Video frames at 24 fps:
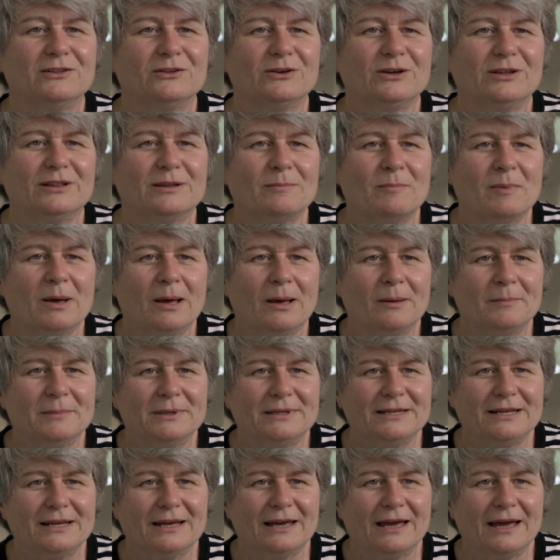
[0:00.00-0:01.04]
look the mom in
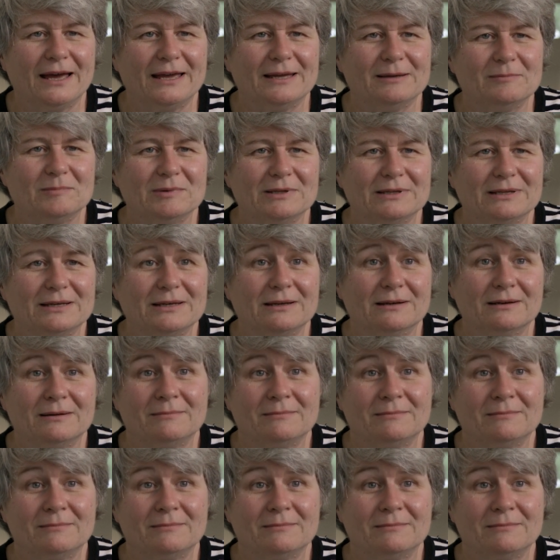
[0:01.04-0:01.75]
the eye and be like,